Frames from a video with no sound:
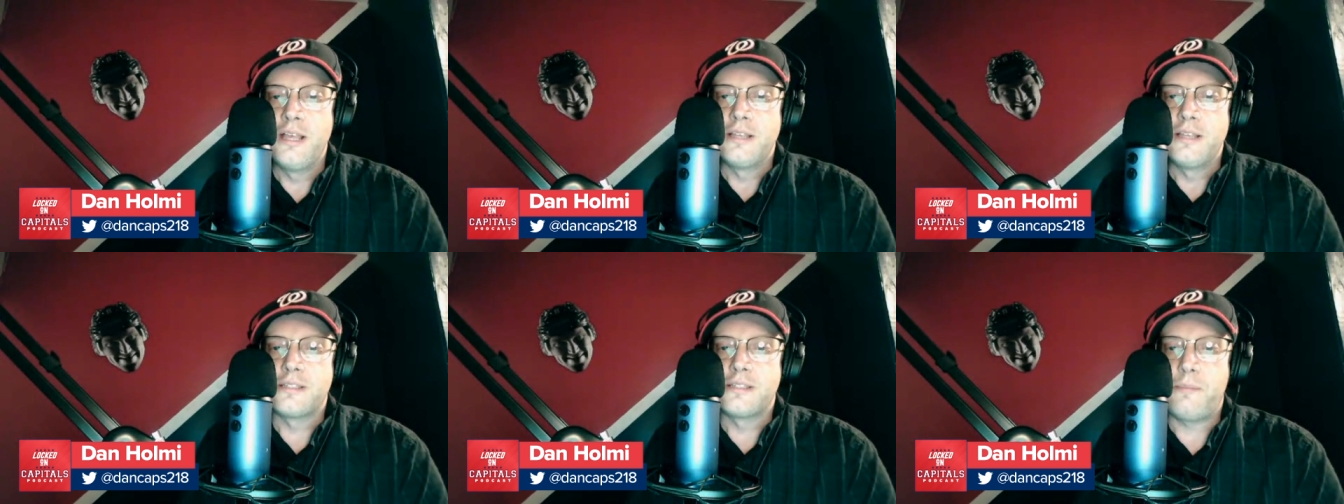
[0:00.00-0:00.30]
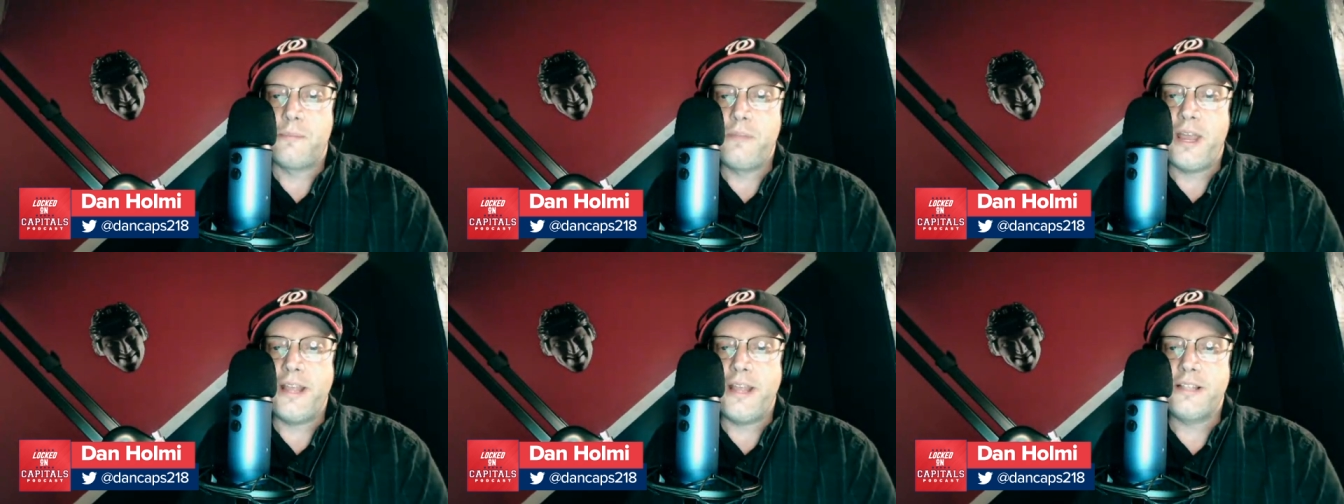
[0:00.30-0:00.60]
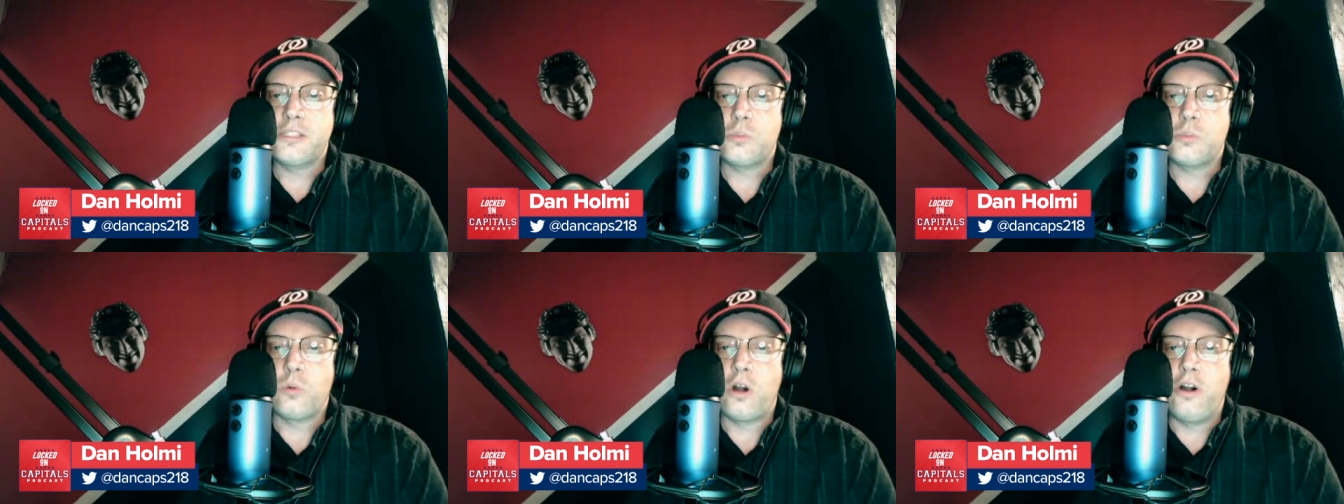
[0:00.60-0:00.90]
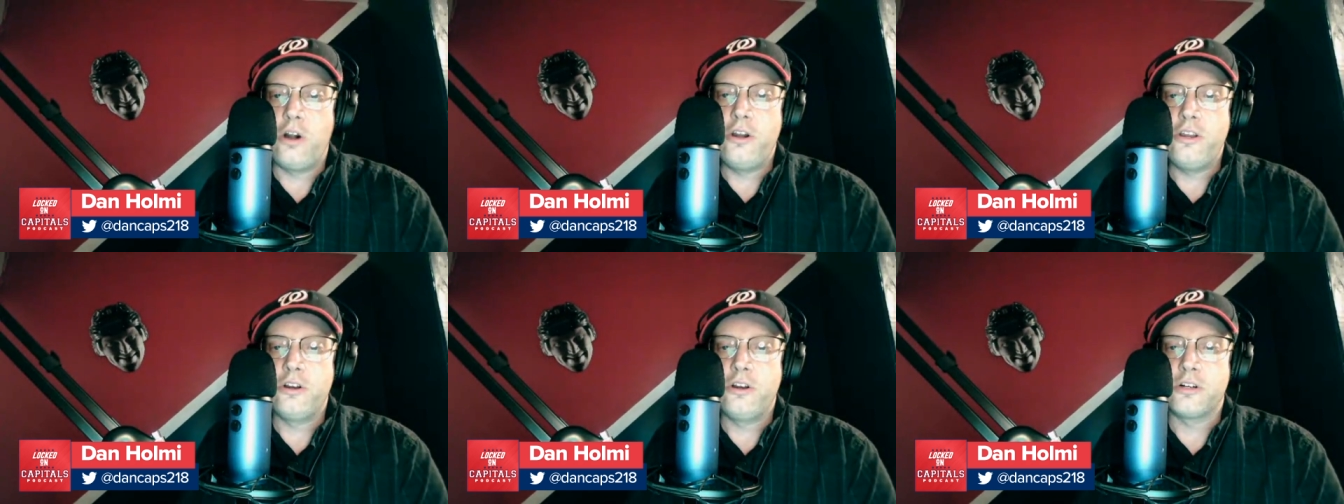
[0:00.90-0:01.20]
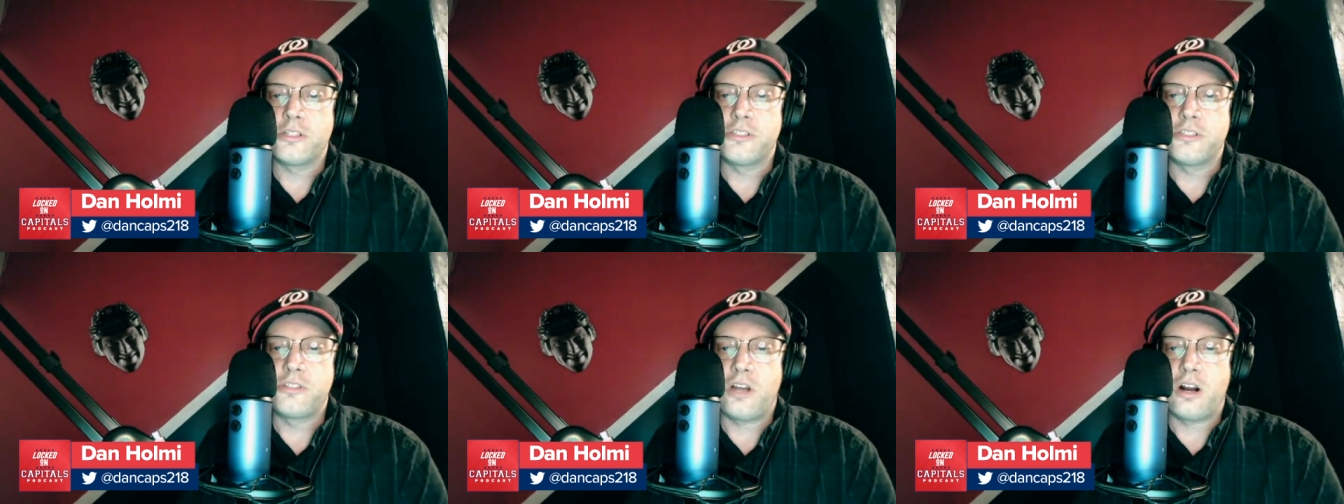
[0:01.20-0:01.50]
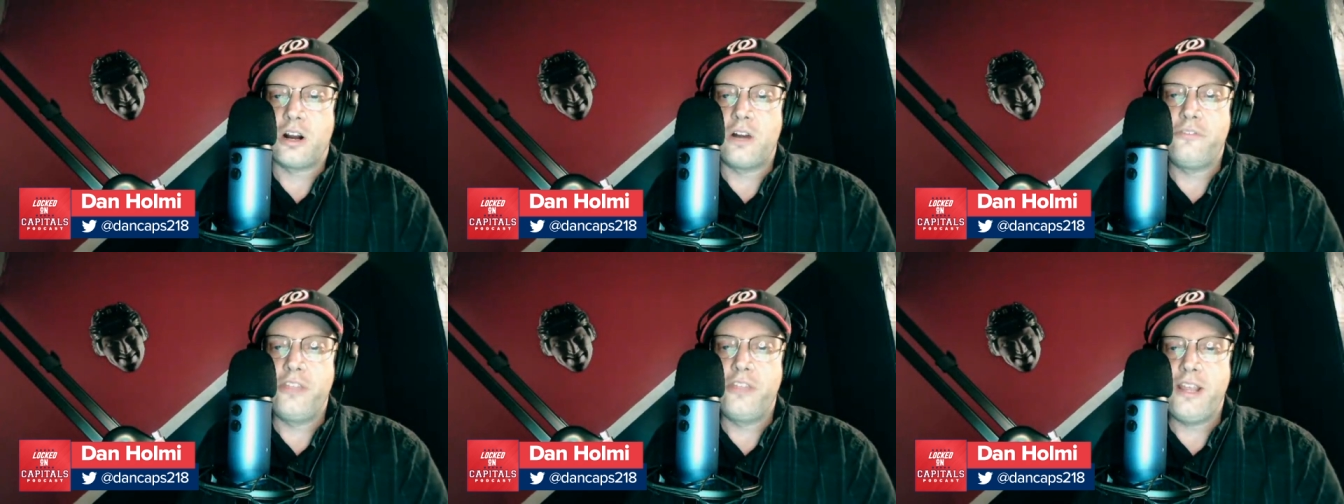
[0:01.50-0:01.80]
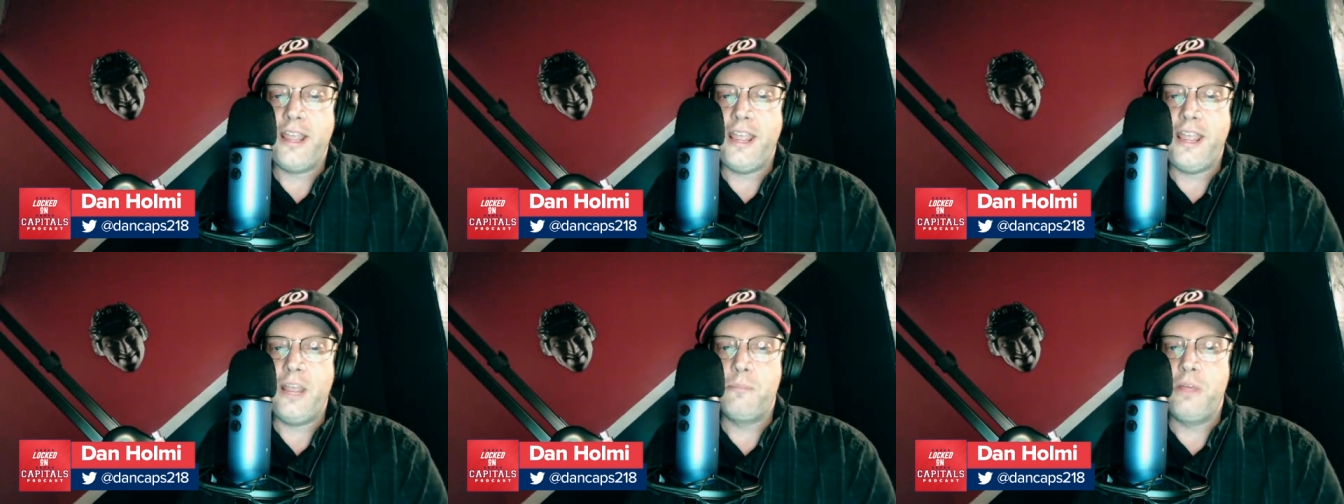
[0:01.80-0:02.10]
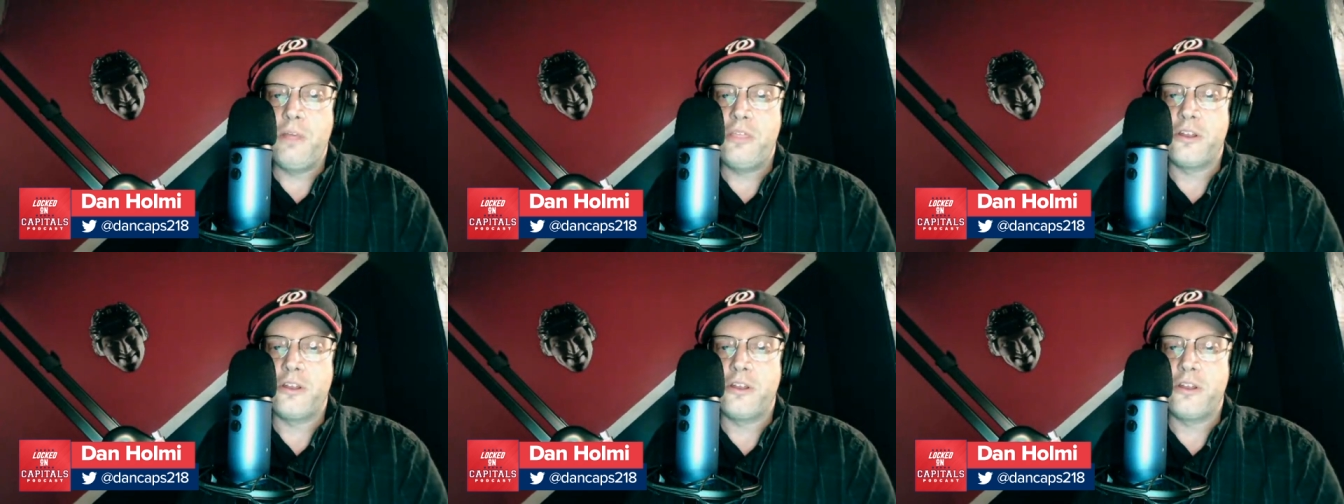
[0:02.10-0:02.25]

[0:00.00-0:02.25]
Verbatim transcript: some nights where you're star of the game.